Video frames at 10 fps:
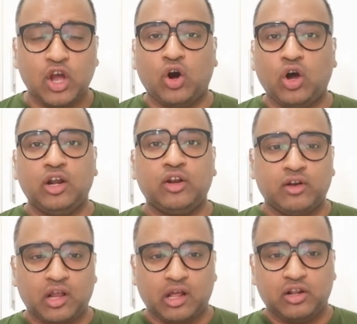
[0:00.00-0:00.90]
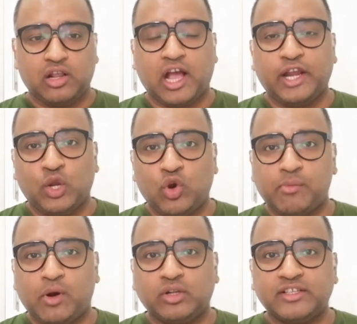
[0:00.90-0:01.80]
All I know
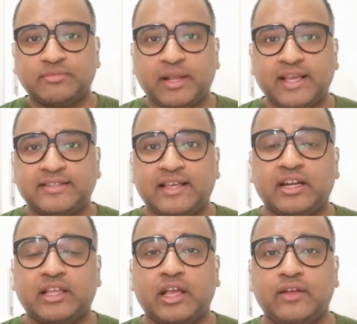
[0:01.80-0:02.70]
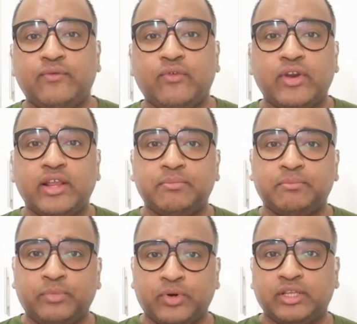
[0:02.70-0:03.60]
about this place that every
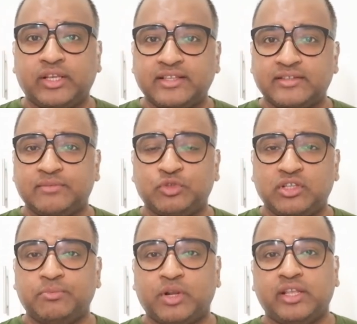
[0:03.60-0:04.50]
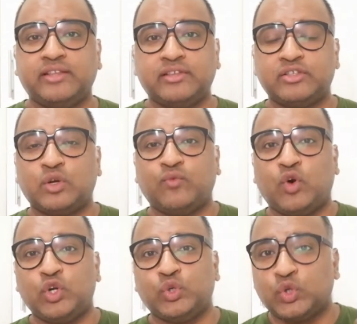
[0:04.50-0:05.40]
brother and Muslim brother and sister
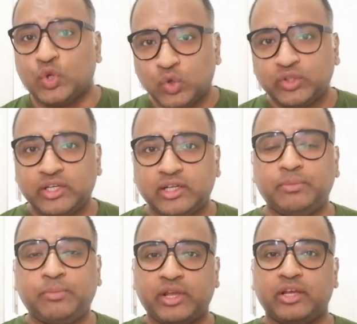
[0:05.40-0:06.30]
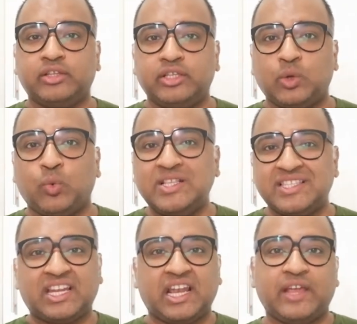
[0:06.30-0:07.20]
want to go there, pray there
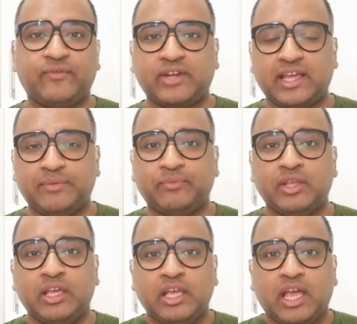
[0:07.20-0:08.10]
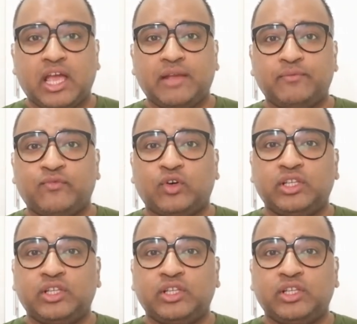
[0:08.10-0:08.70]
once in a lifetime, and for